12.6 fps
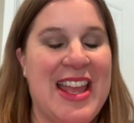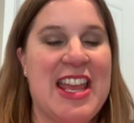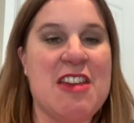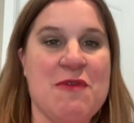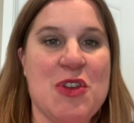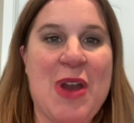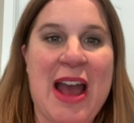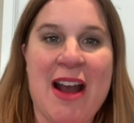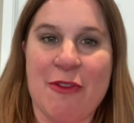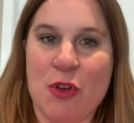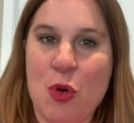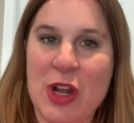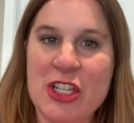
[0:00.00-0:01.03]
If you
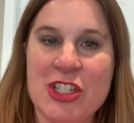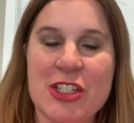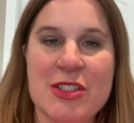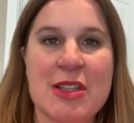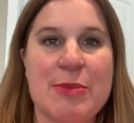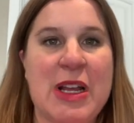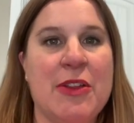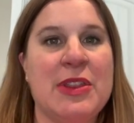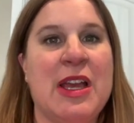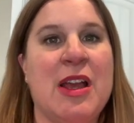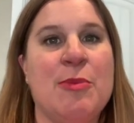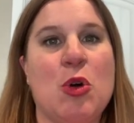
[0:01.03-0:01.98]
have questions about them,